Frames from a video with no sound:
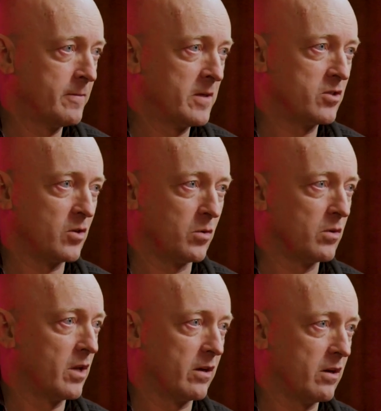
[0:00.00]
Right. So we
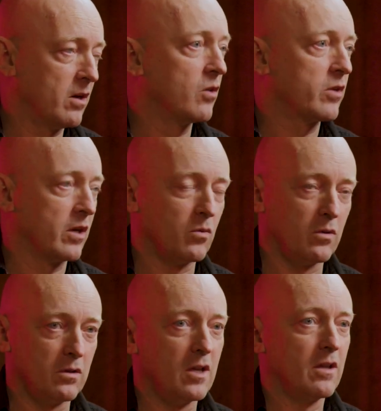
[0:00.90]
were like, okay,
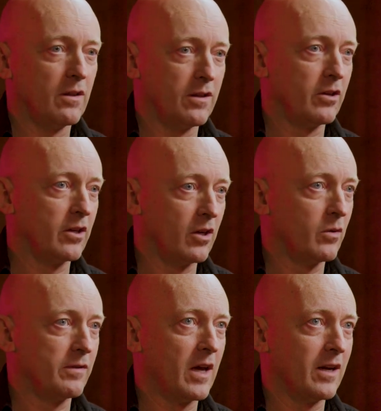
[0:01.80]
well, there you go.
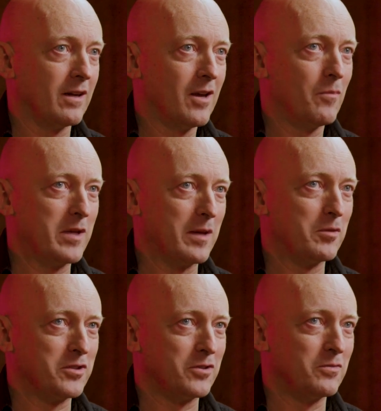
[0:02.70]
We've got to be
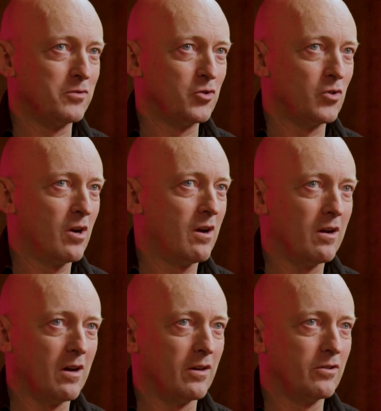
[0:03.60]
able to draw